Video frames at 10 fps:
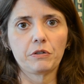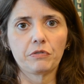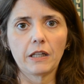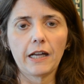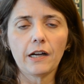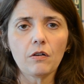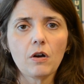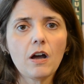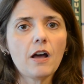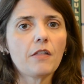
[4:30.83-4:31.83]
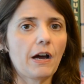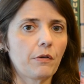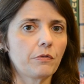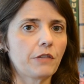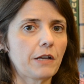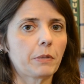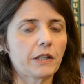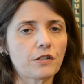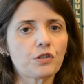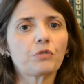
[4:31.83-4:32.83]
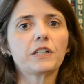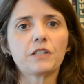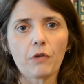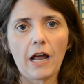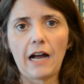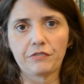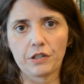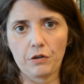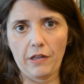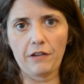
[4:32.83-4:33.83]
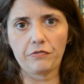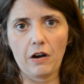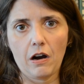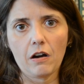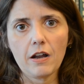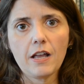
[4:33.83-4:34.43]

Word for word: Valeo, but they certainly don't have to go that far.